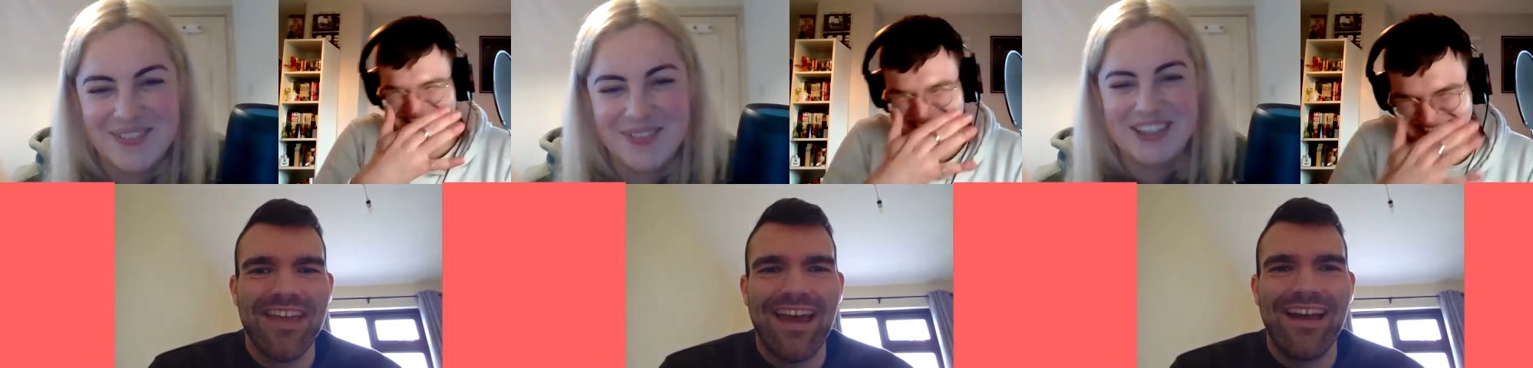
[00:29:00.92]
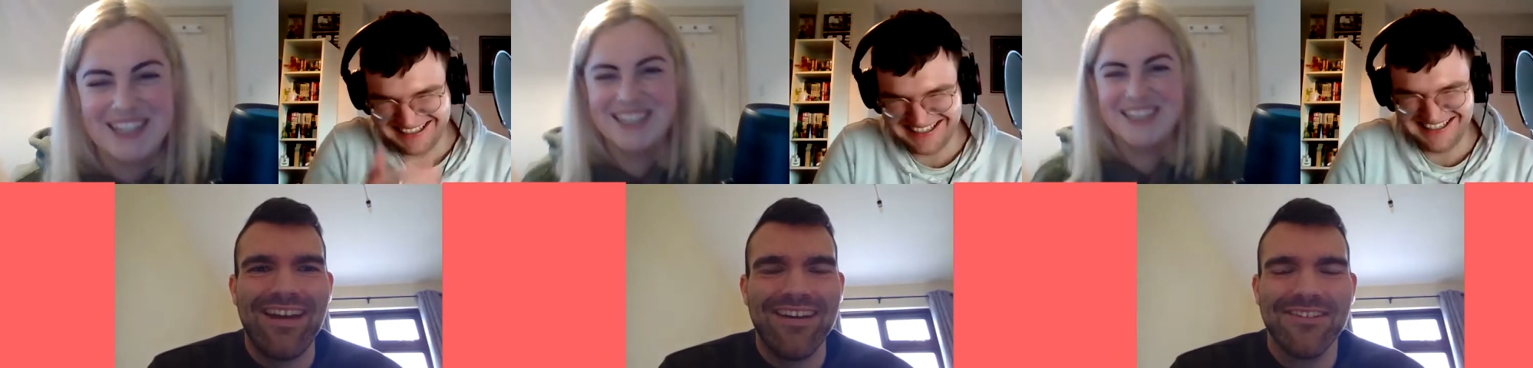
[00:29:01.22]

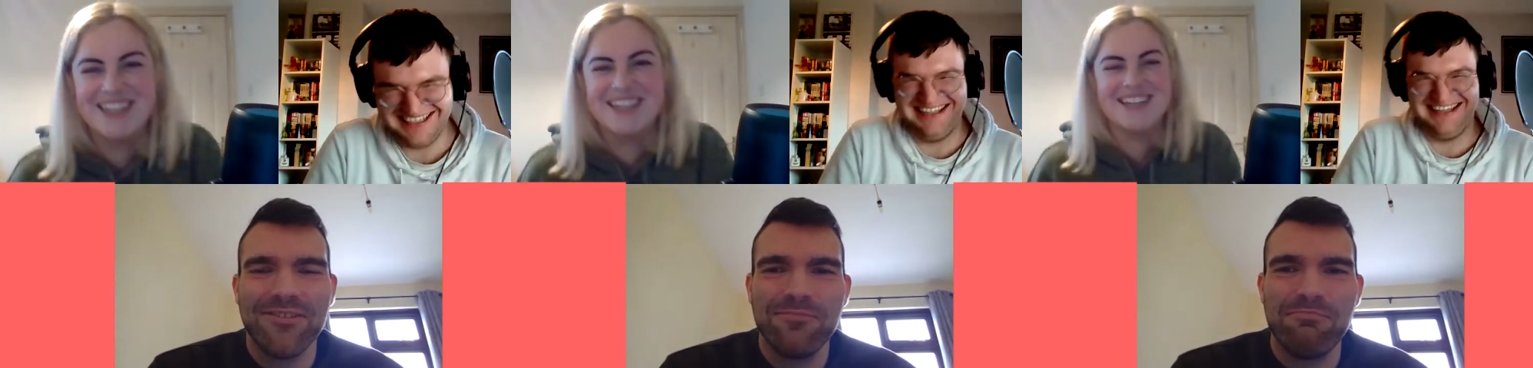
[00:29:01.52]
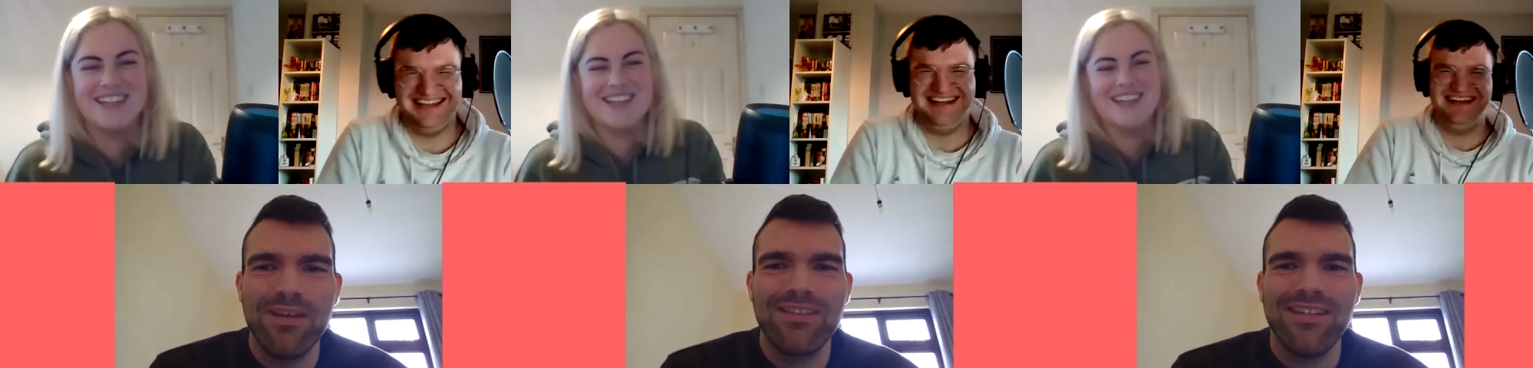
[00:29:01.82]
Speaker 1: Yeah.
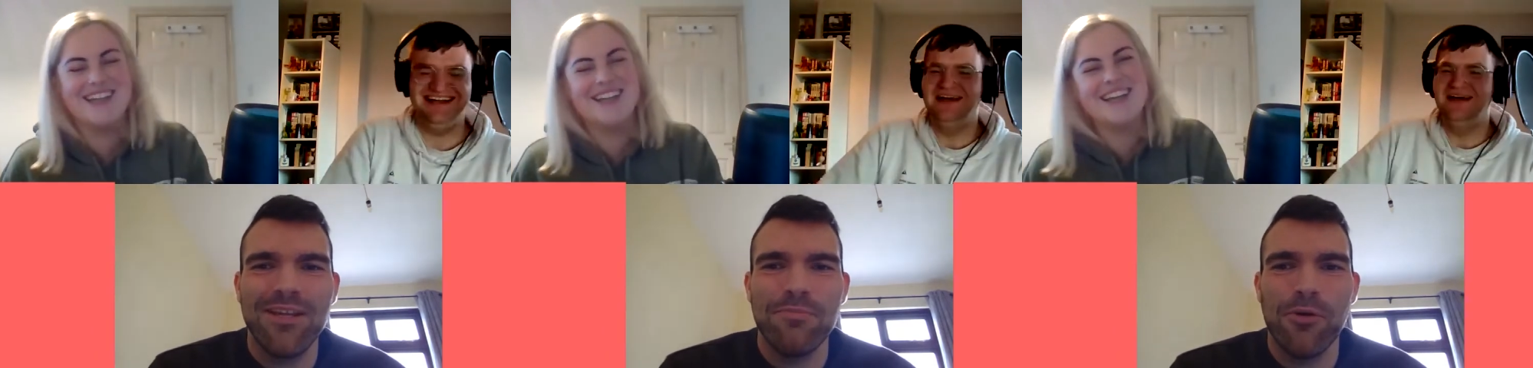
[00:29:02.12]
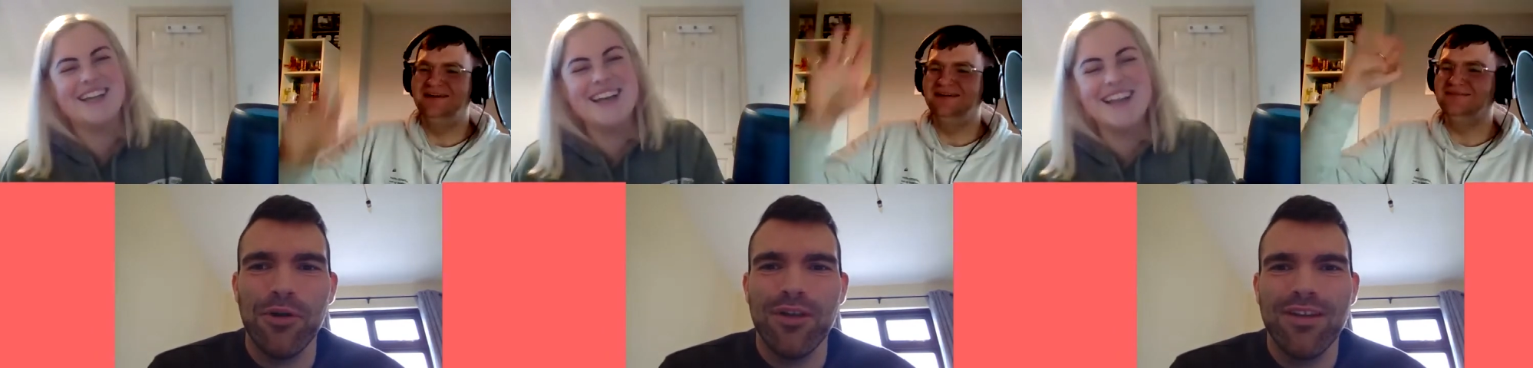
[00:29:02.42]
City
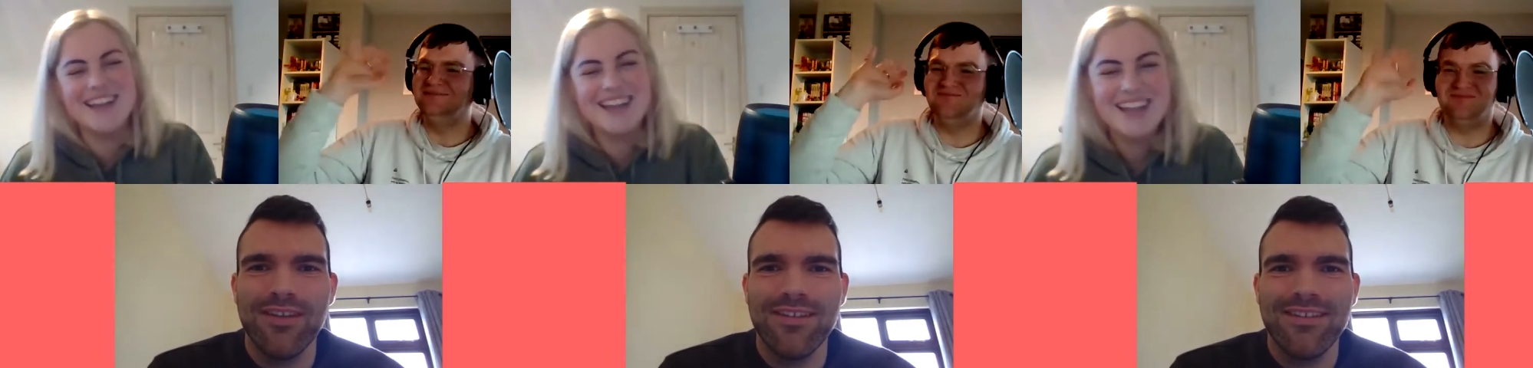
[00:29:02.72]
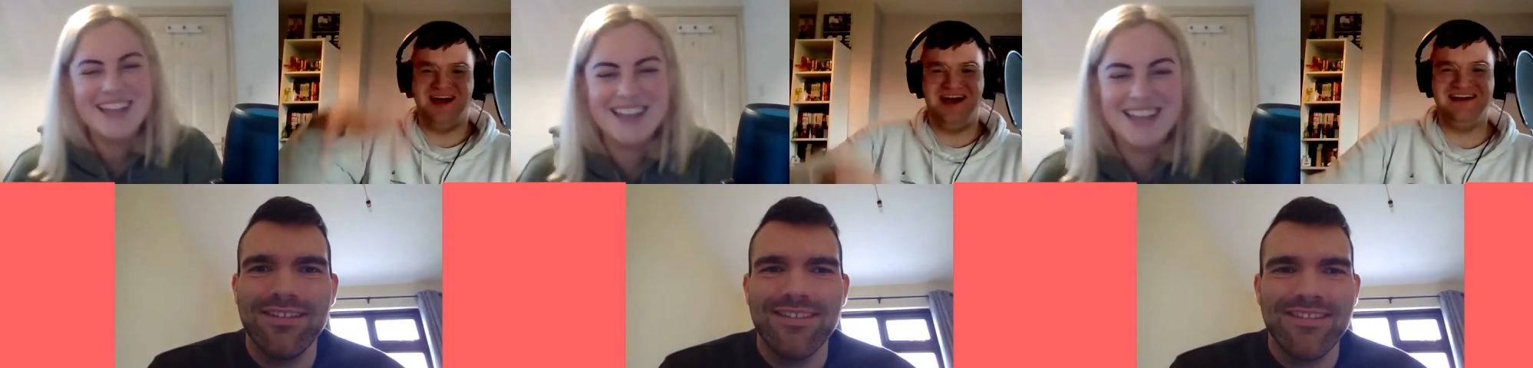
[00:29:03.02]
boy.
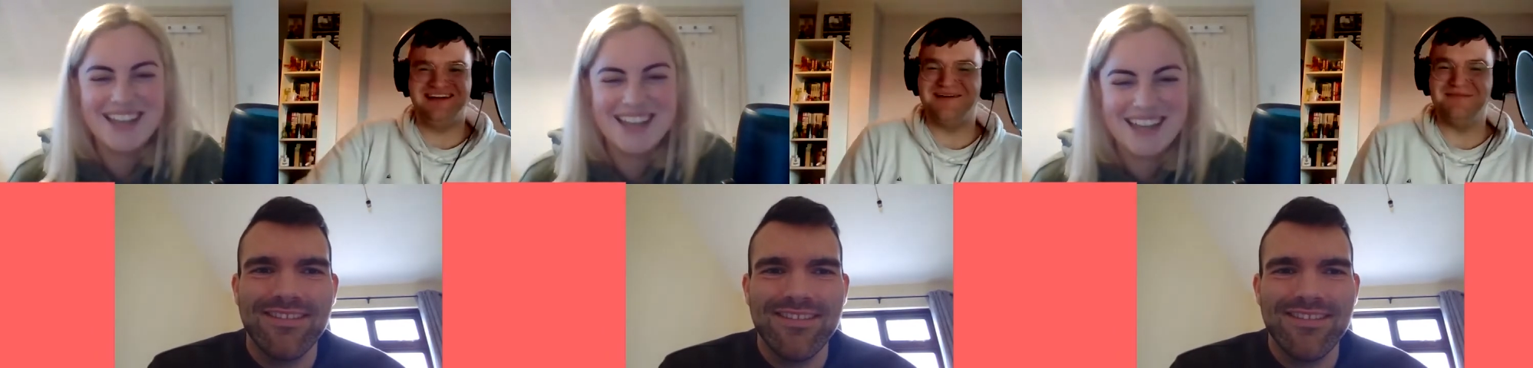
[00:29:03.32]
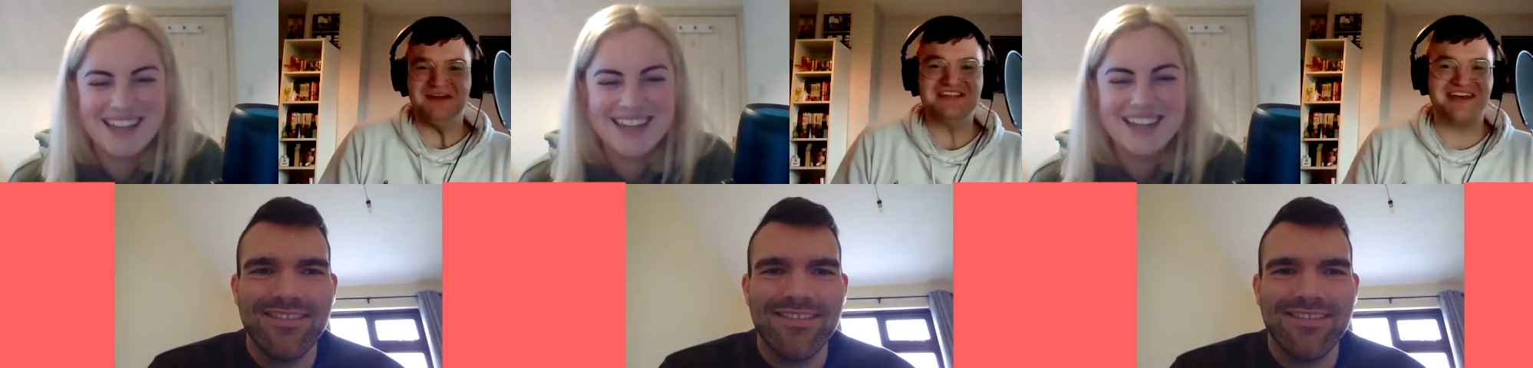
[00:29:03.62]
Yeah.
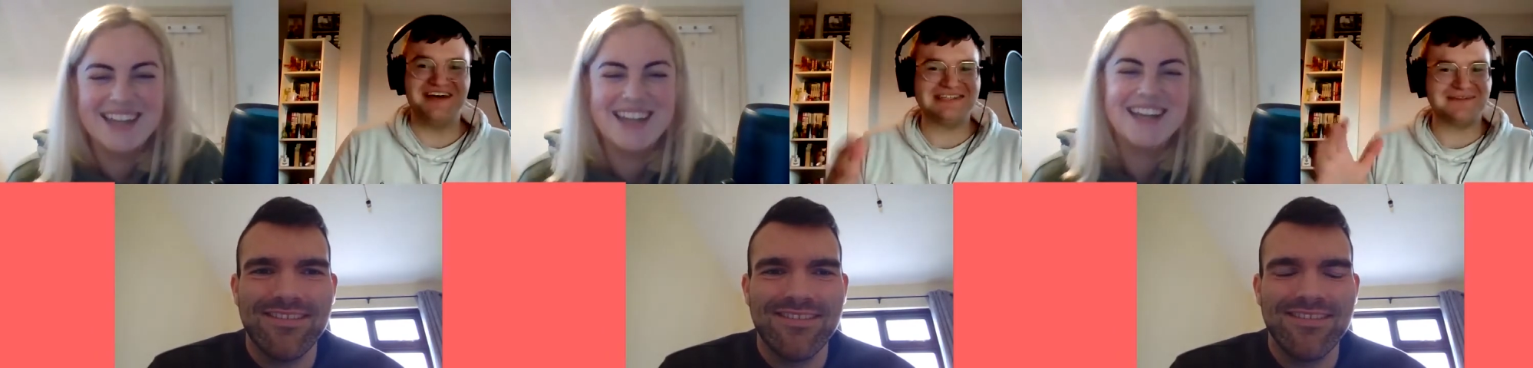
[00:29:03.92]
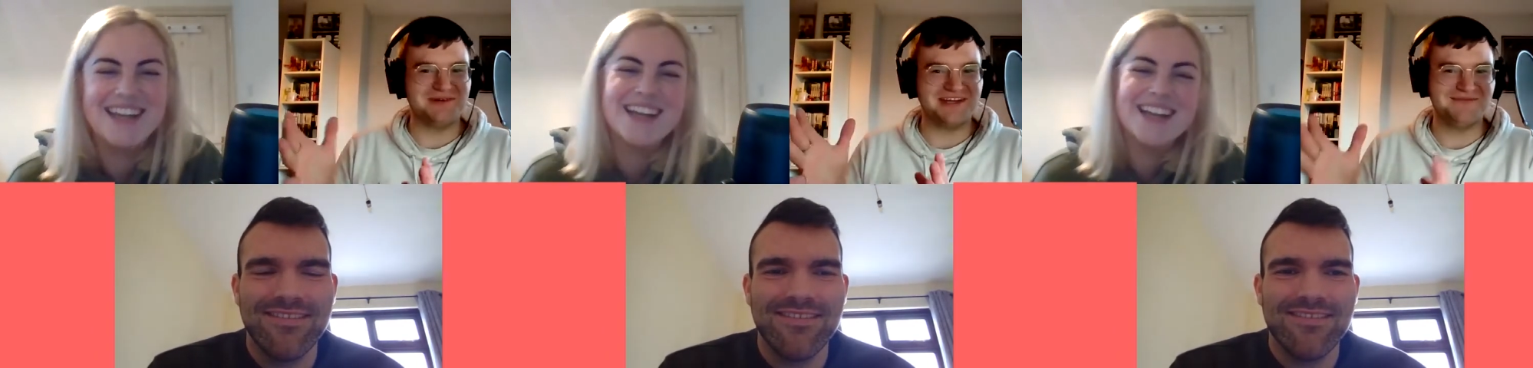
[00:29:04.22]
It's good
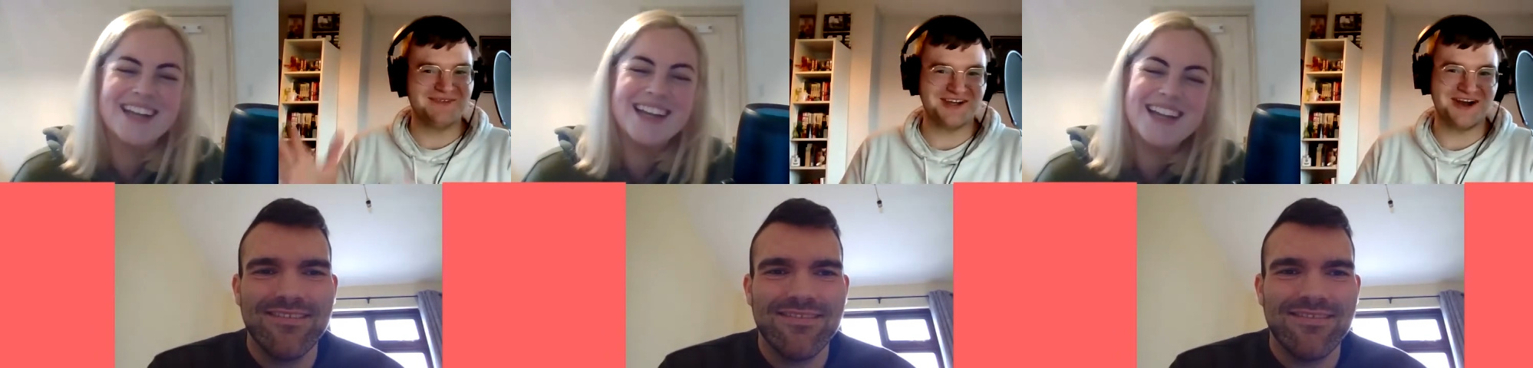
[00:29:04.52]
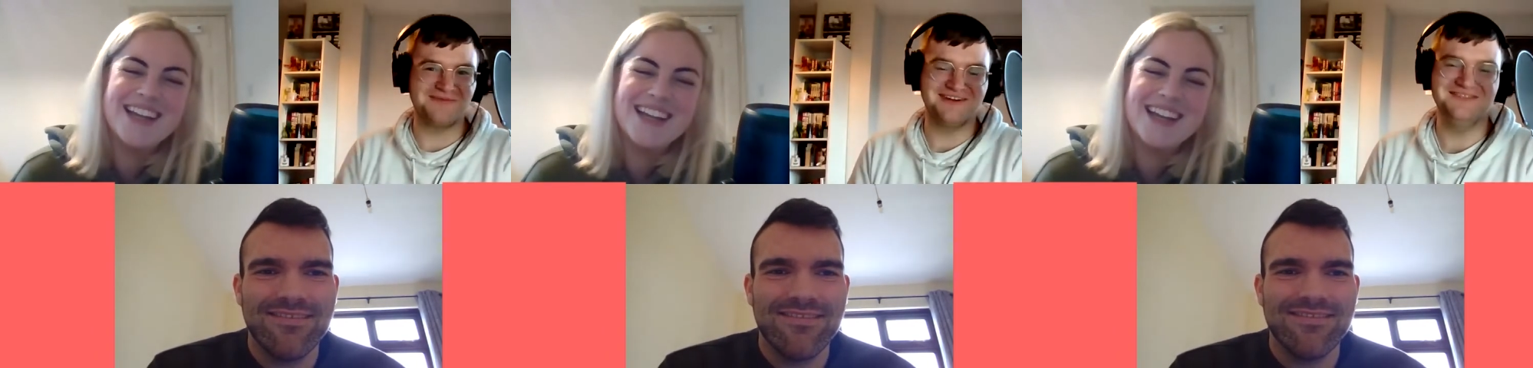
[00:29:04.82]
to book game of
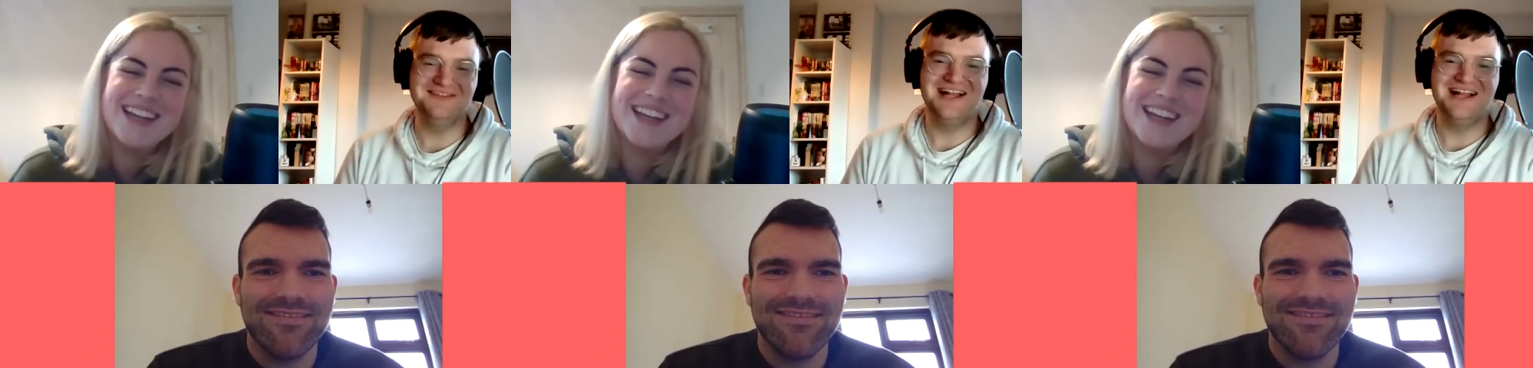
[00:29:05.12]
camera.